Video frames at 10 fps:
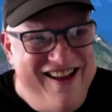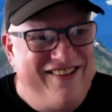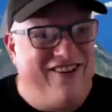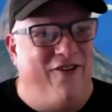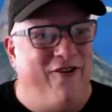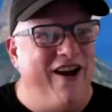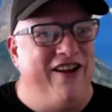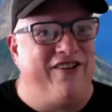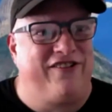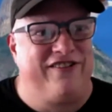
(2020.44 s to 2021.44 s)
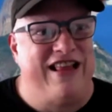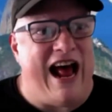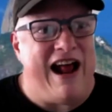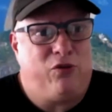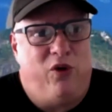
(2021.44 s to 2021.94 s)
so it's
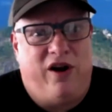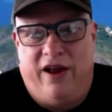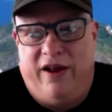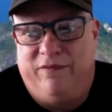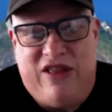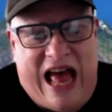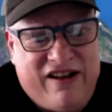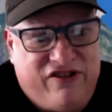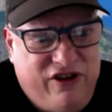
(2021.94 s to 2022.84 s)
that's what it that's the